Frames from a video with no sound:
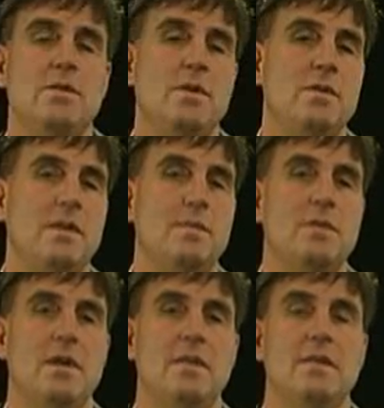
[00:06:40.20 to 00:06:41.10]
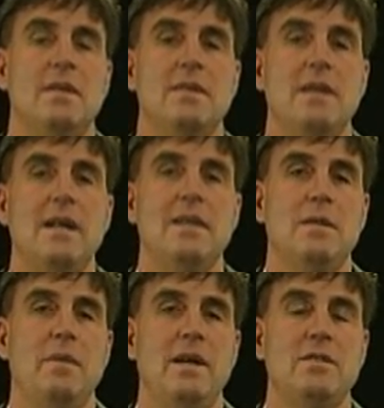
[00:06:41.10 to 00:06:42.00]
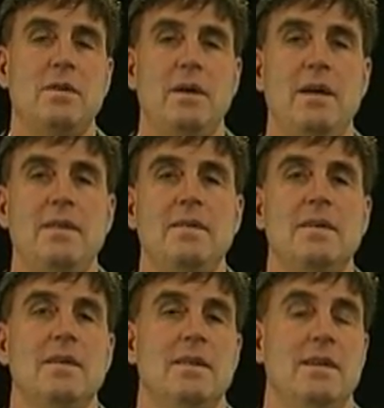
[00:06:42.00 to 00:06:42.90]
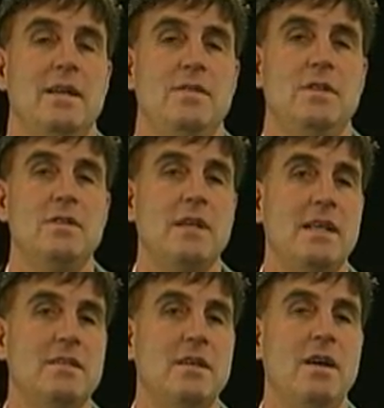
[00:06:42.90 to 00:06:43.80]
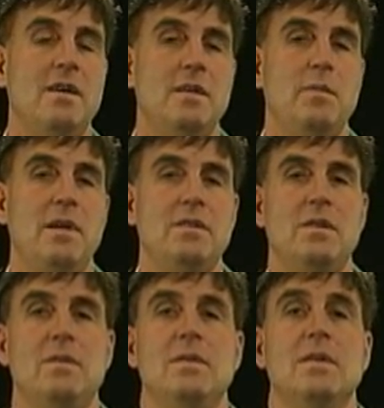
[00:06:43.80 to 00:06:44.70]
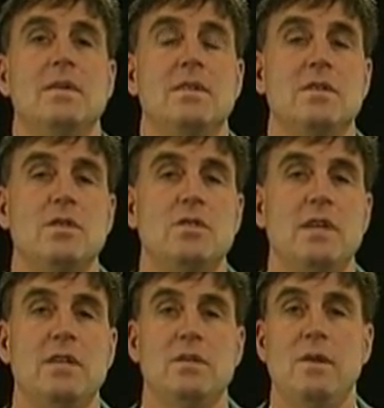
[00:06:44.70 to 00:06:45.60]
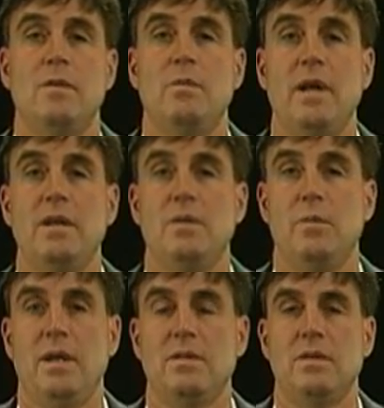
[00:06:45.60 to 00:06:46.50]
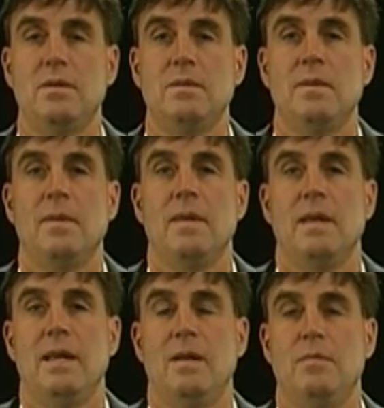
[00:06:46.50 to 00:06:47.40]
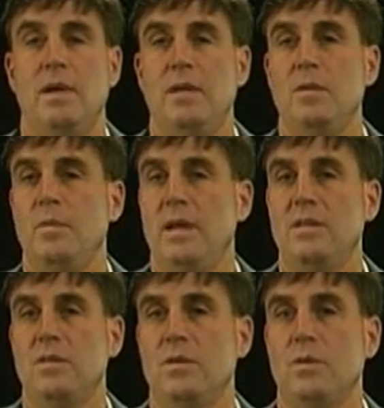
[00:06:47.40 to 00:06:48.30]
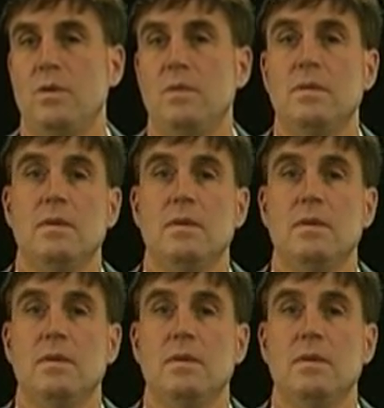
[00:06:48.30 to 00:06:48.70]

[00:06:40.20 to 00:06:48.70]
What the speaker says: a few tips on tightening the banjo head. If you're just getting started on the banjo, there's a good chance you have a brand new banjo. And brand new banjos, or